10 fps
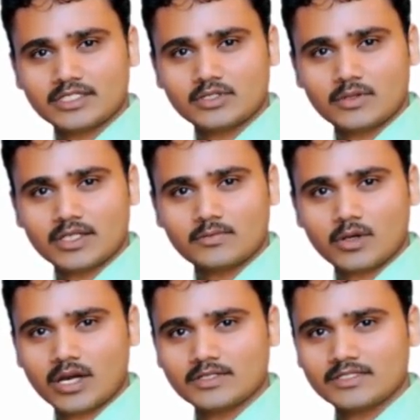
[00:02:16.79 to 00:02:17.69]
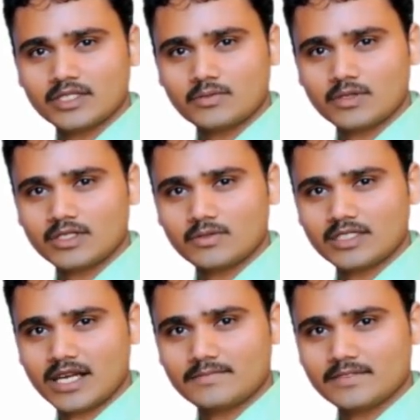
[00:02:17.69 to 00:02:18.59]
to repeat a block of code multiple
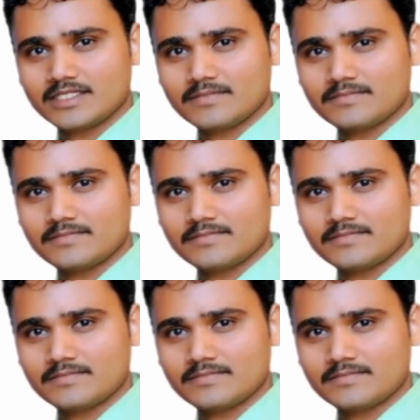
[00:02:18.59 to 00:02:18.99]
times.